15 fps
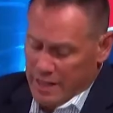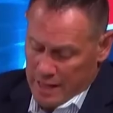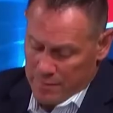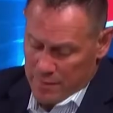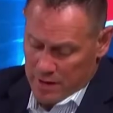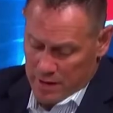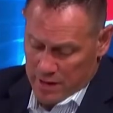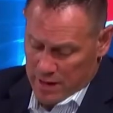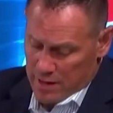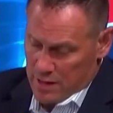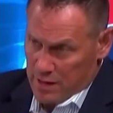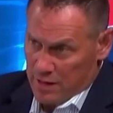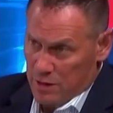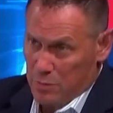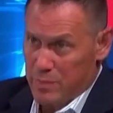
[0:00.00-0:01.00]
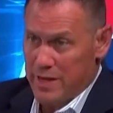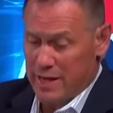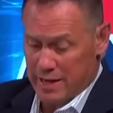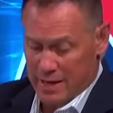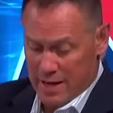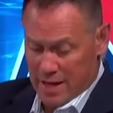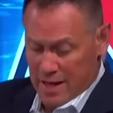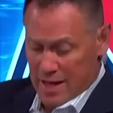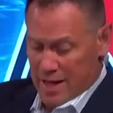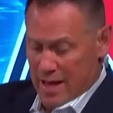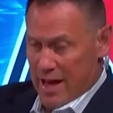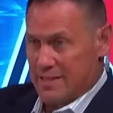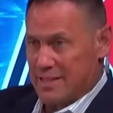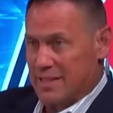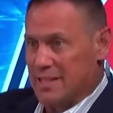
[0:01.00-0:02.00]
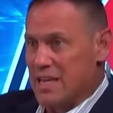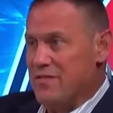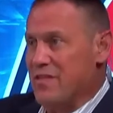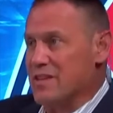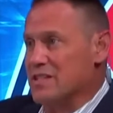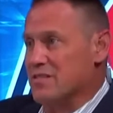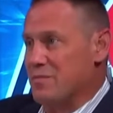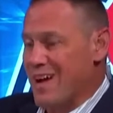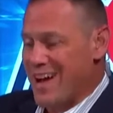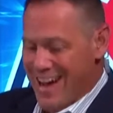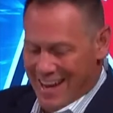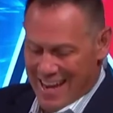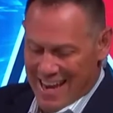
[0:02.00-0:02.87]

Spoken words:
to him in a little bit. And as a defensive back,